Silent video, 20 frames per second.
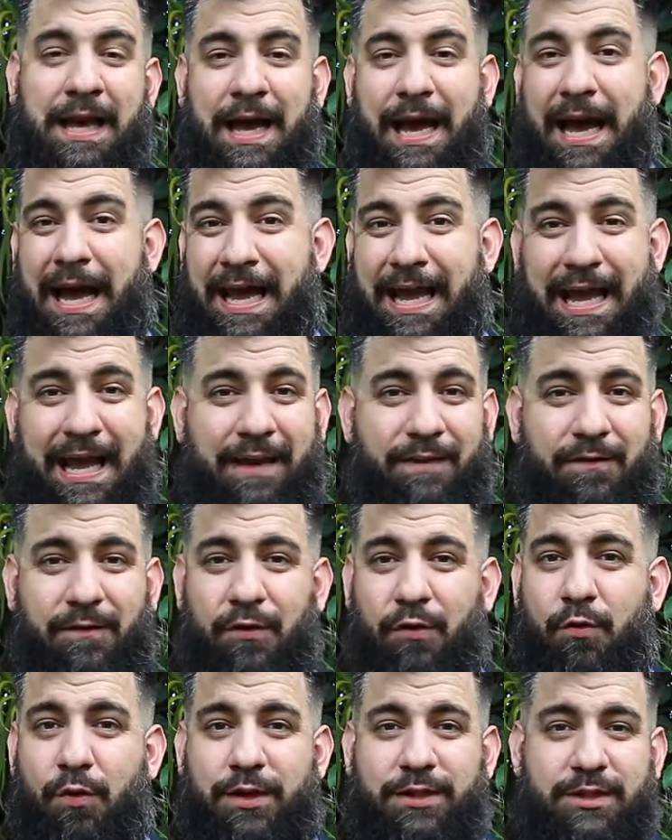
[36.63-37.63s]
I
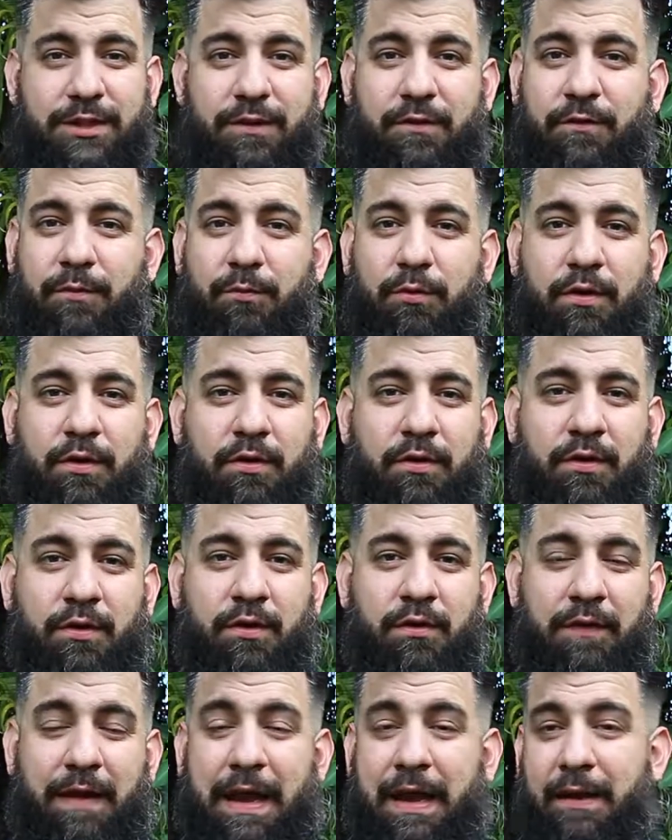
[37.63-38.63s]
answer questions from
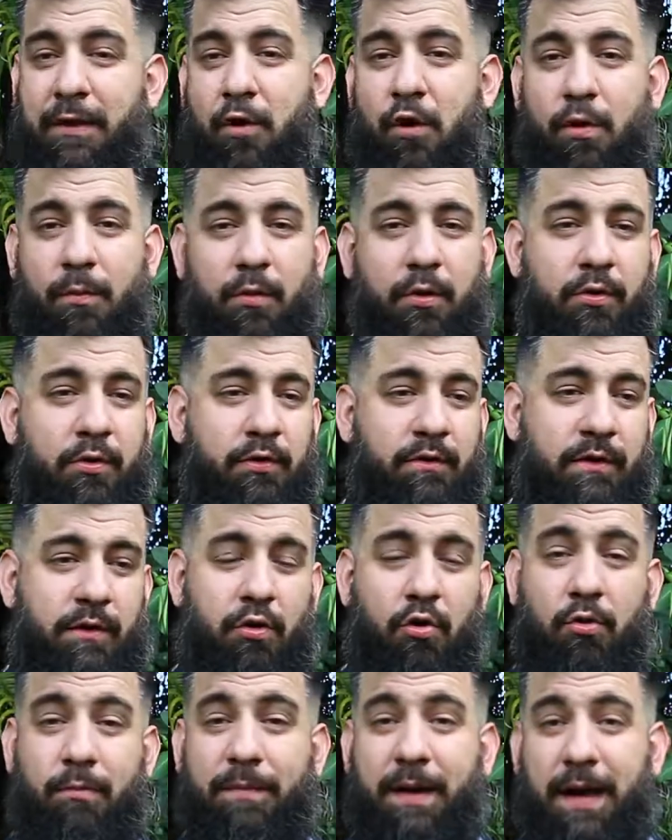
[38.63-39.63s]
realtors and homeowners and
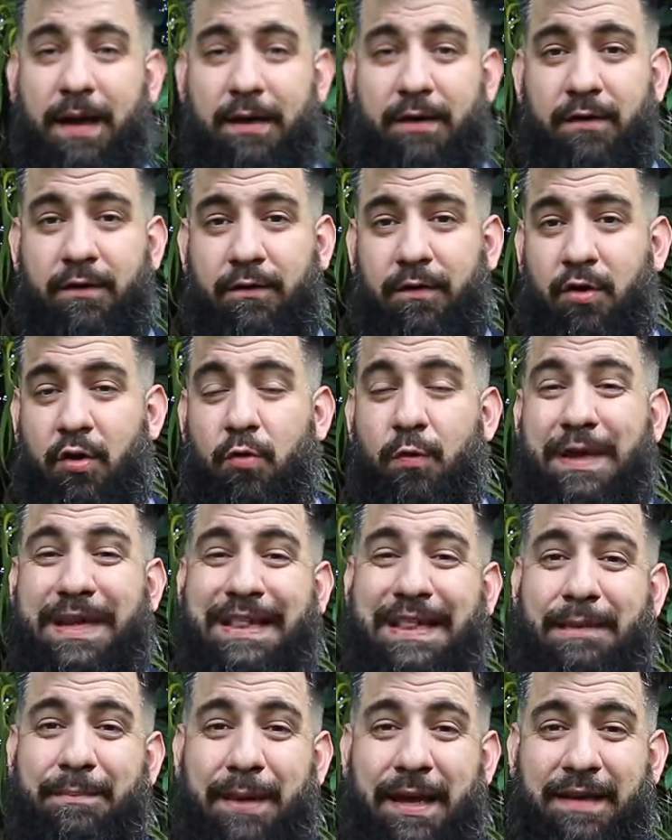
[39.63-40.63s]
home buyers on a
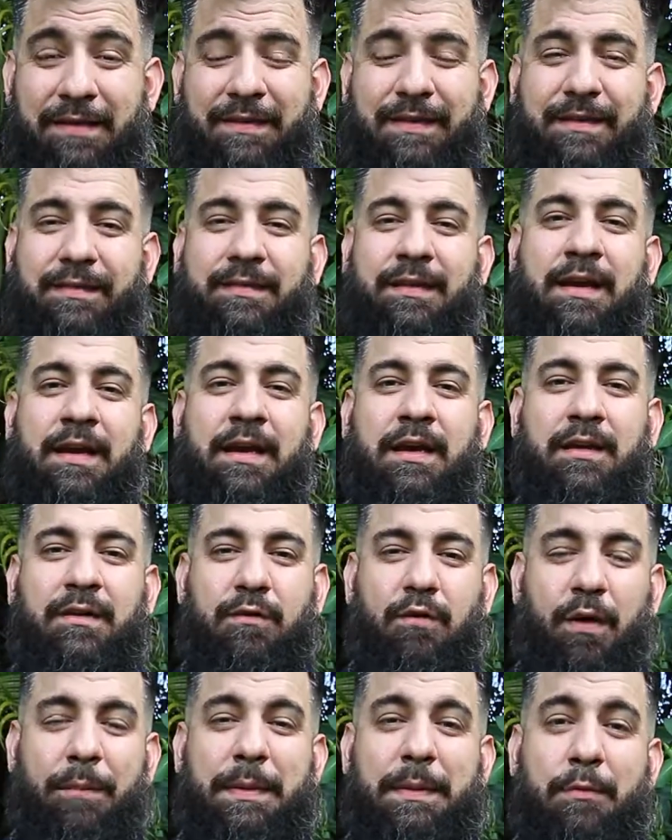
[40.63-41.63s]
weekly basis,
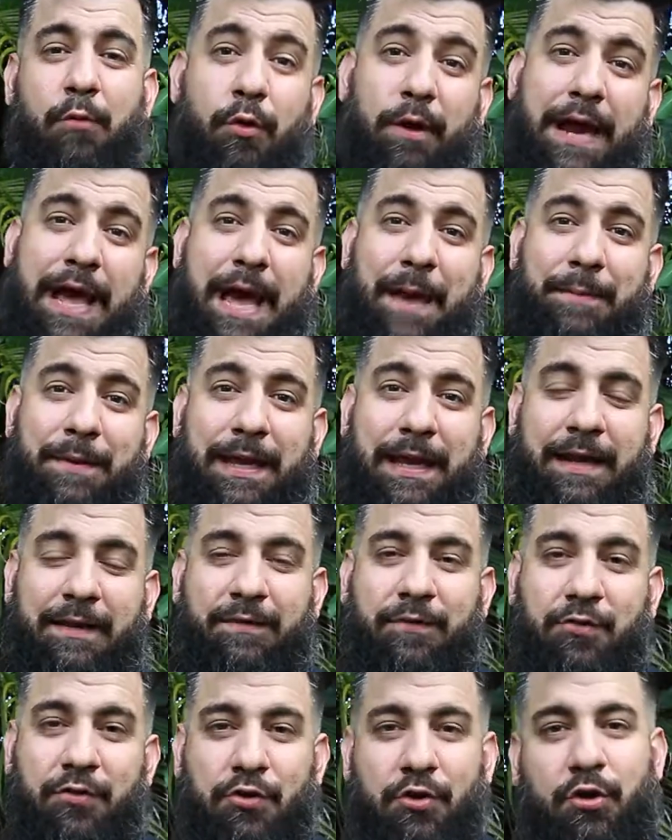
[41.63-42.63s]
so I'd be more than happy to
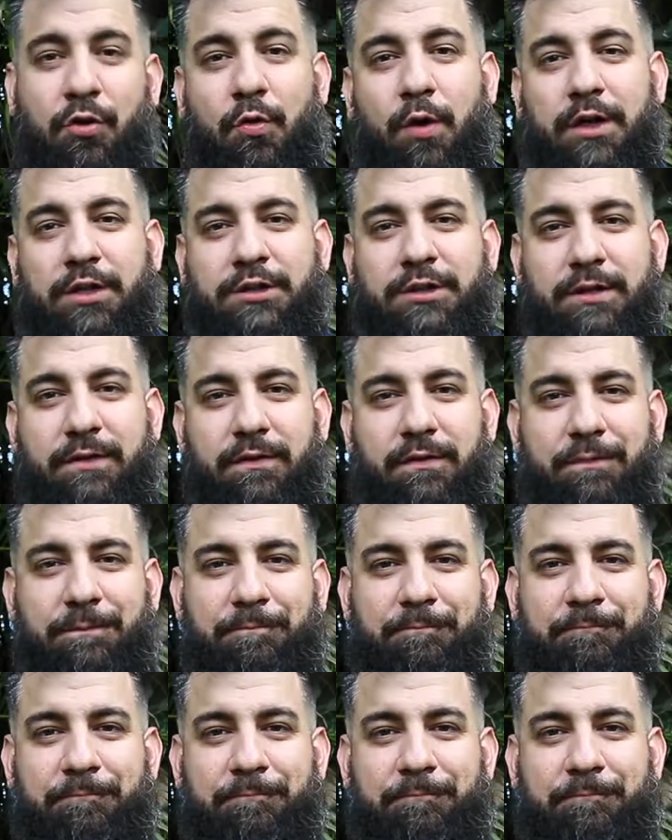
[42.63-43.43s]
answer your questions.